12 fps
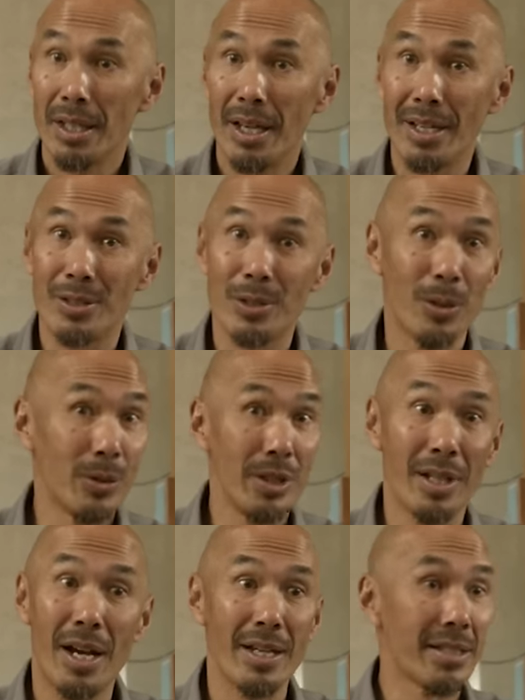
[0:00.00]
And so you
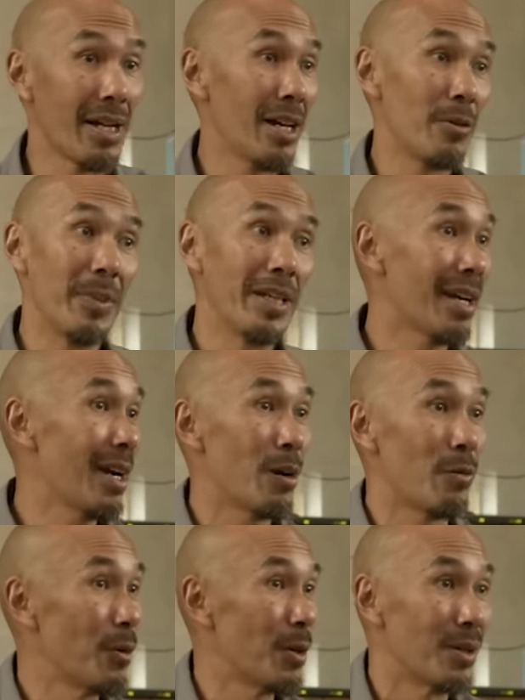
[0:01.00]
guys got to be
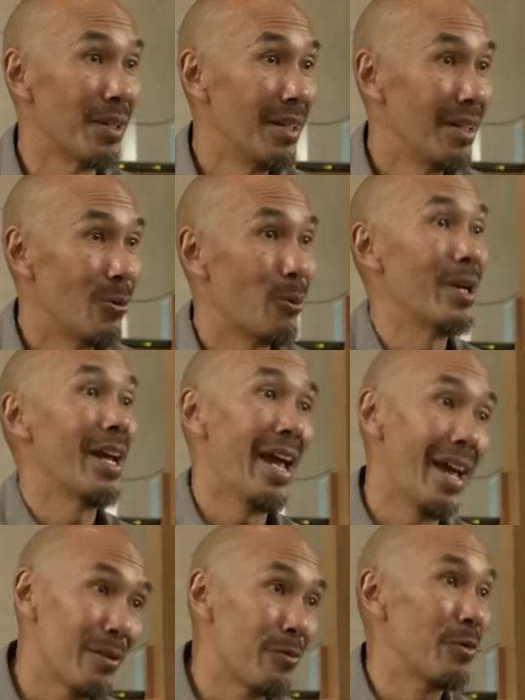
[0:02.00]
careful when
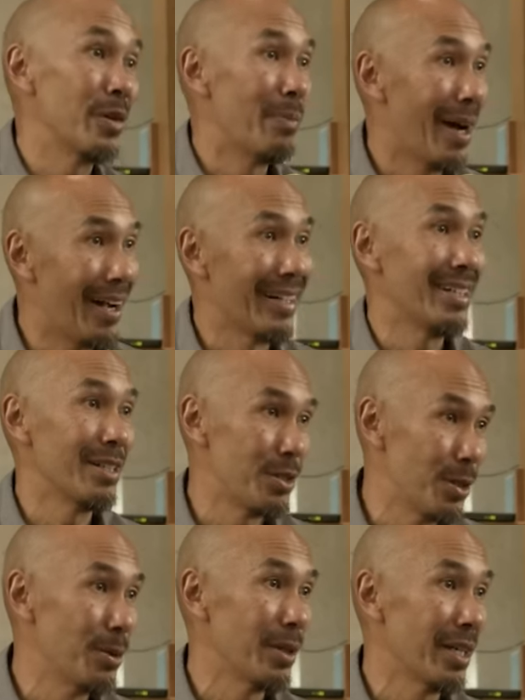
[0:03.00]
everybody is
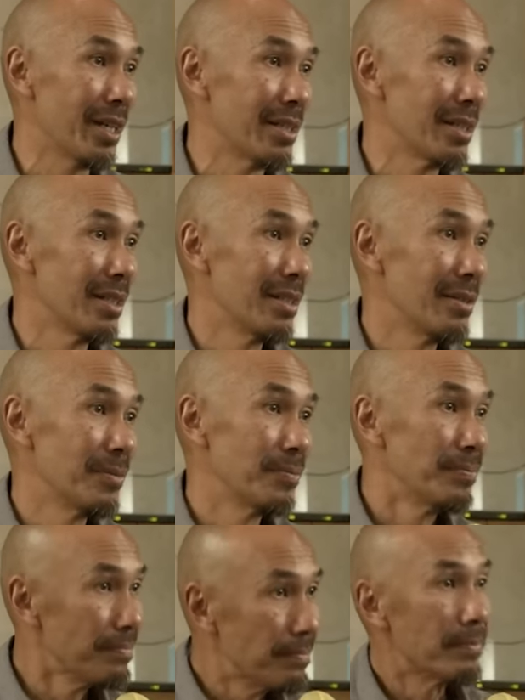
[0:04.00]
doing it.
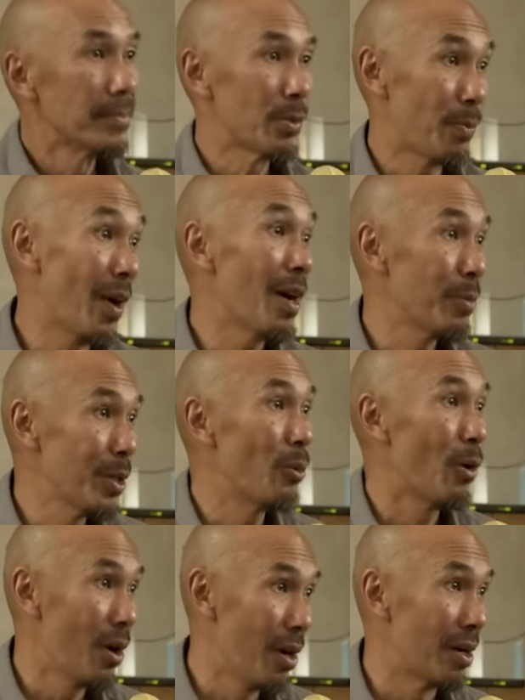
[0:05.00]
It's probably
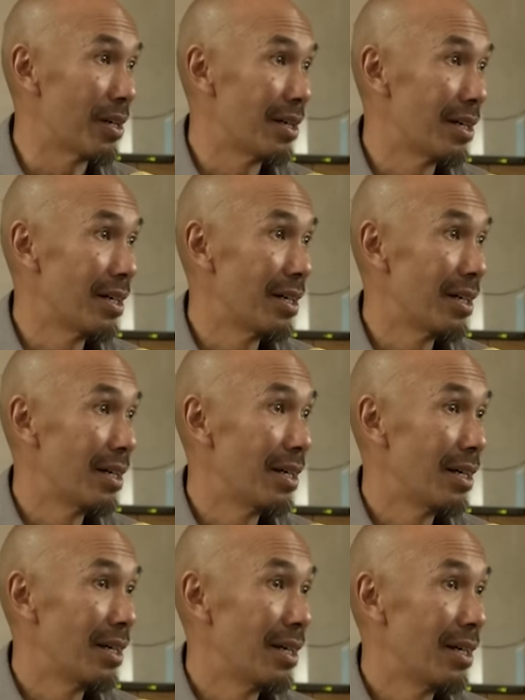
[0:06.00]
wrong.
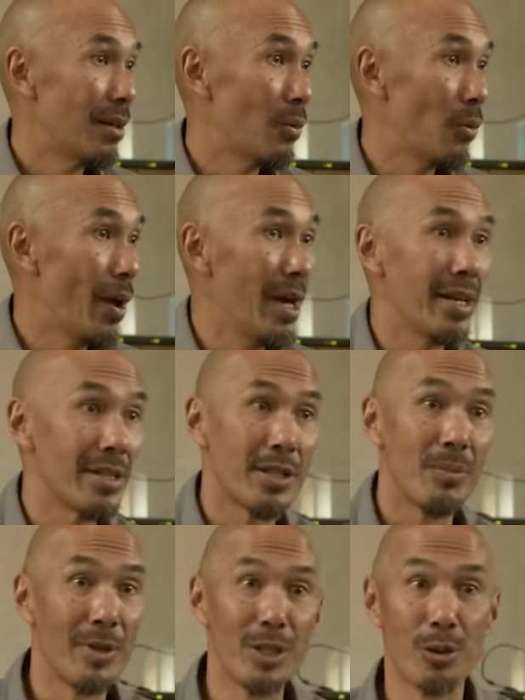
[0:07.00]
When has
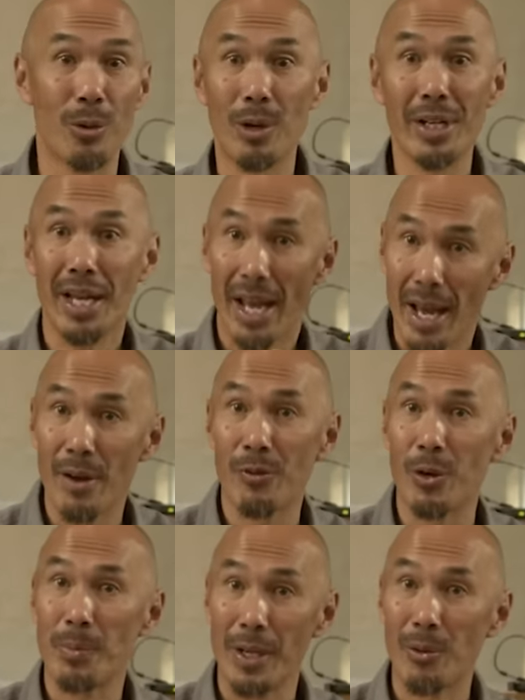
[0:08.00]
the majority
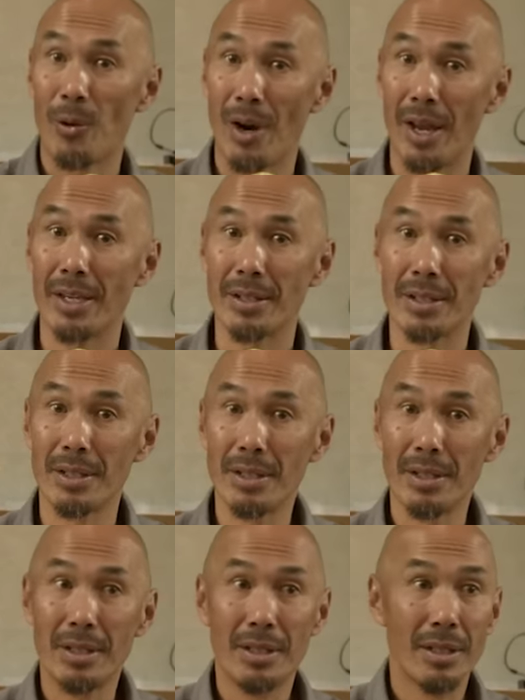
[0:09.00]
ever been right
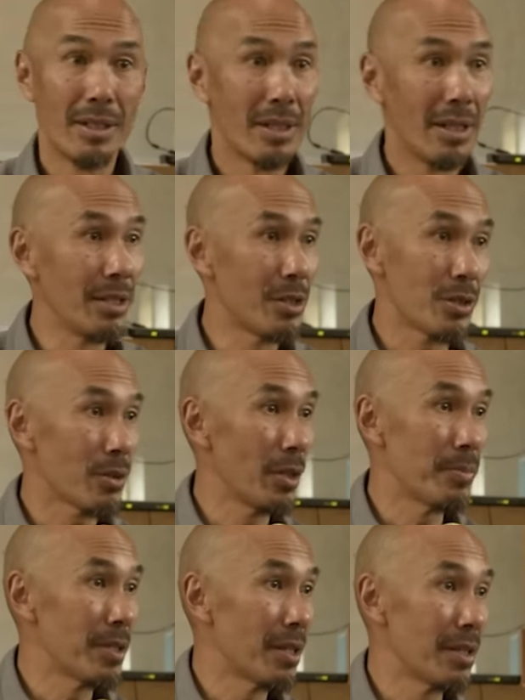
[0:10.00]
in the
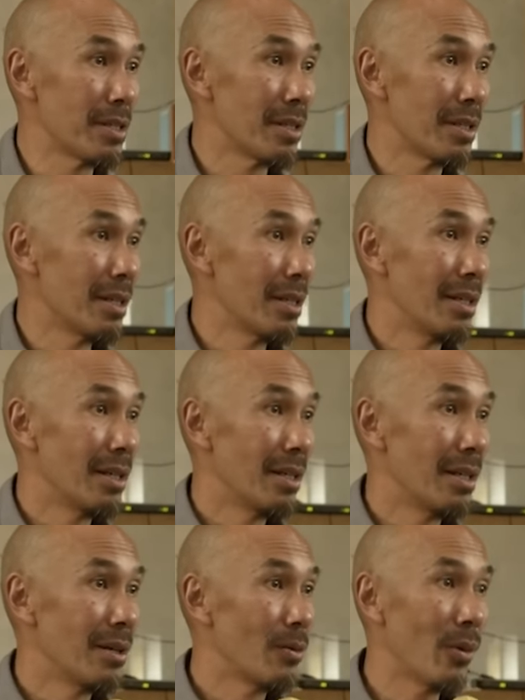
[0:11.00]
scriptures?
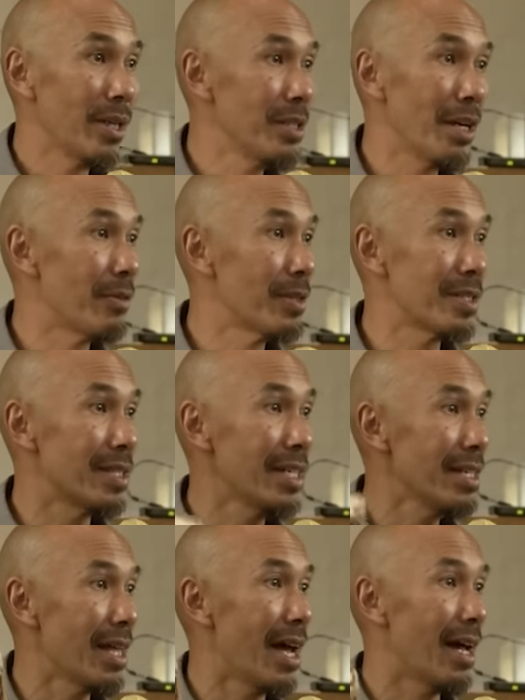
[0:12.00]
When do you ever
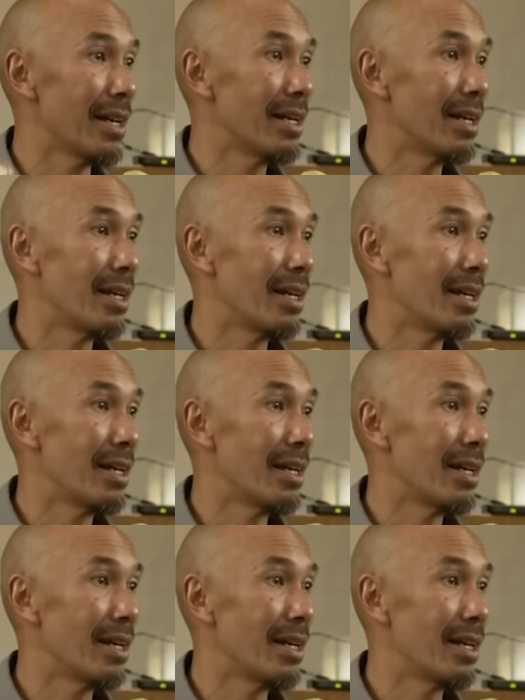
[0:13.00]
see that?